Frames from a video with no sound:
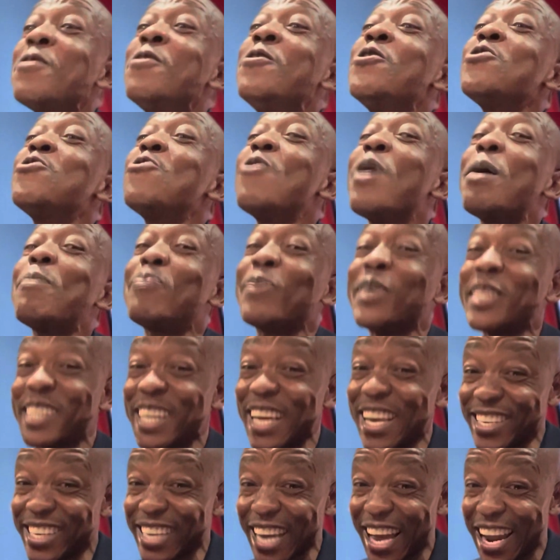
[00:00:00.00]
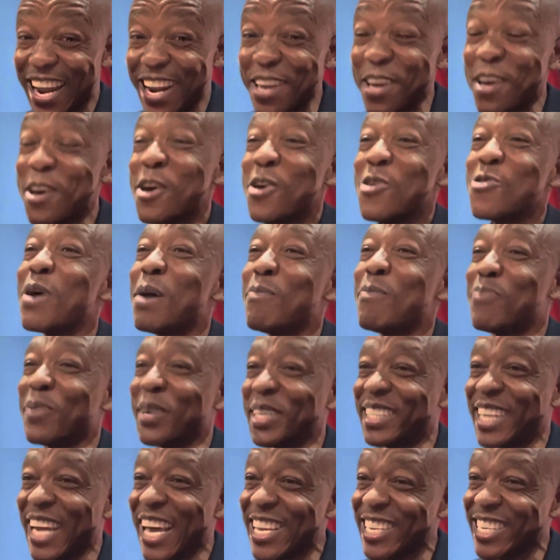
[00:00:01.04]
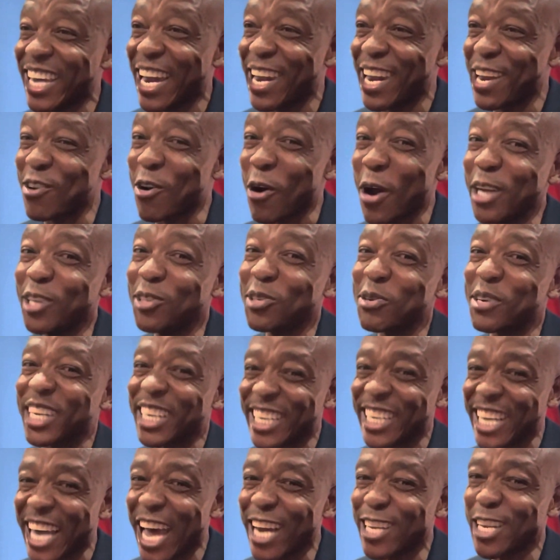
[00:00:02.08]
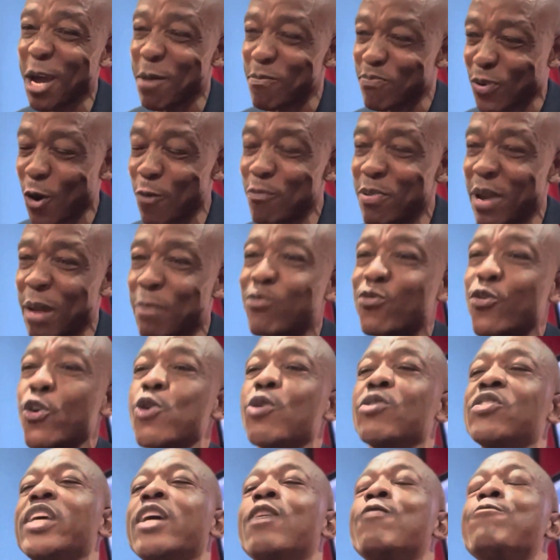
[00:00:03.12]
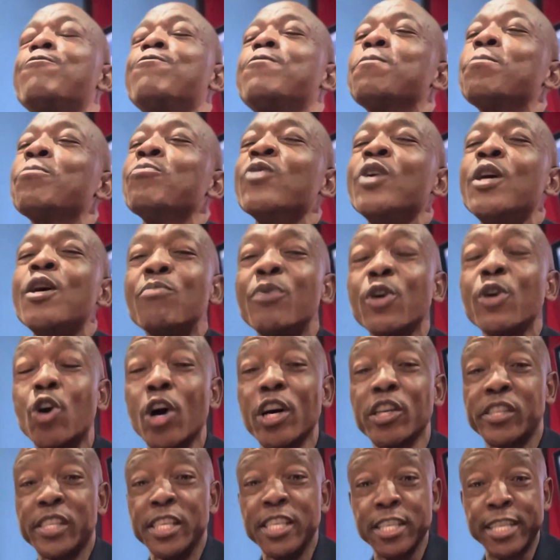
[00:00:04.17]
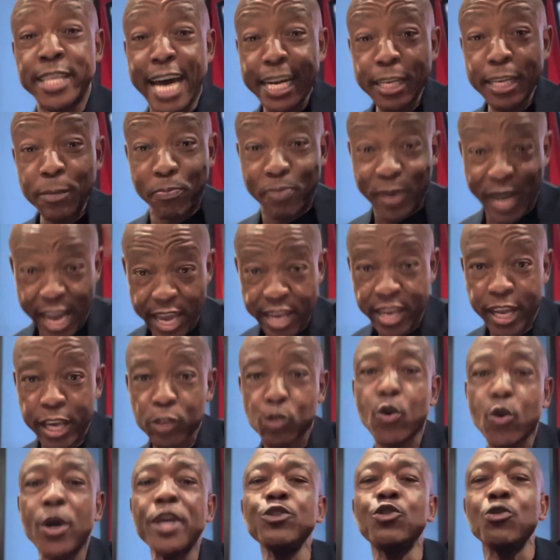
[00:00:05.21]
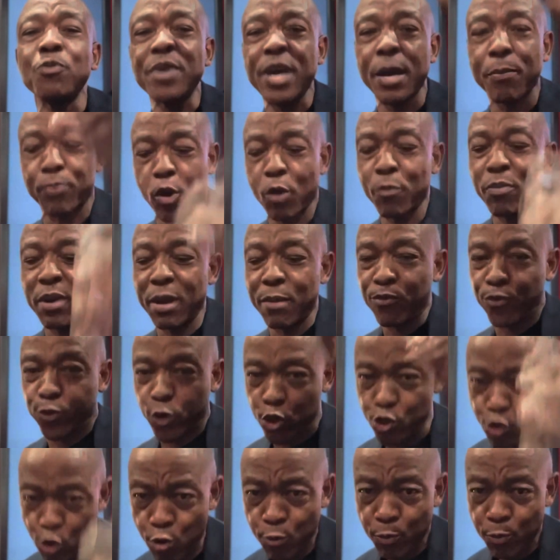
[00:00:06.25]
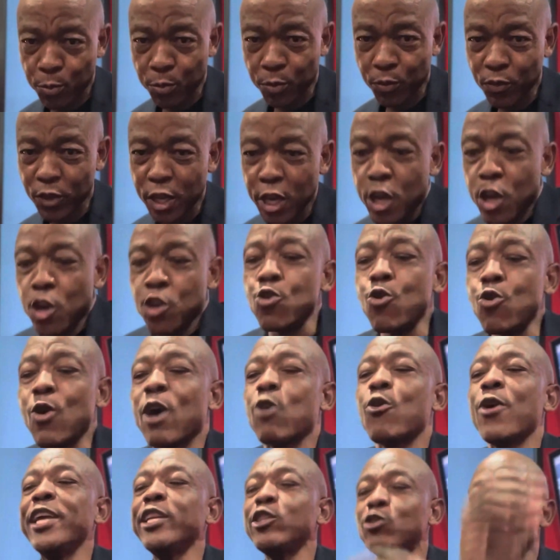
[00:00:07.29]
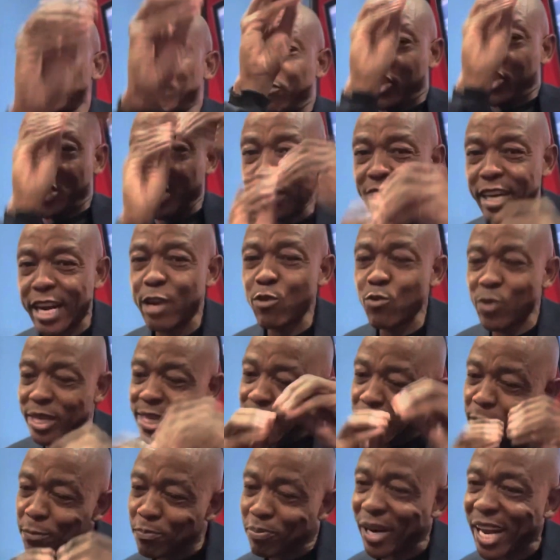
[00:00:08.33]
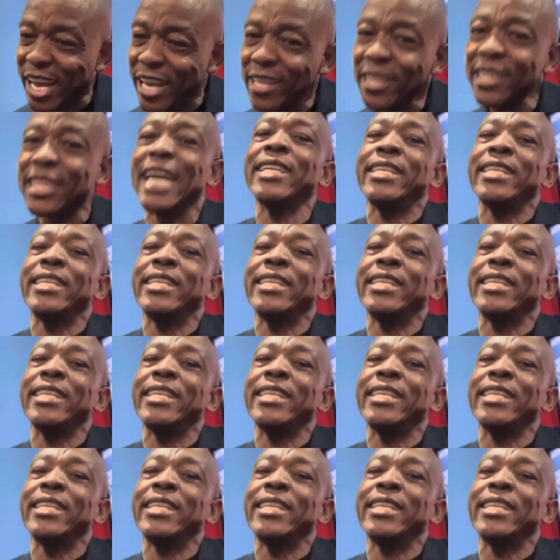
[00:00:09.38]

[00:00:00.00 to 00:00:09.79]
you are potentially going to create a problem for yourself. Because that brain is going to be a problem for you. You are going to have children with that brain, that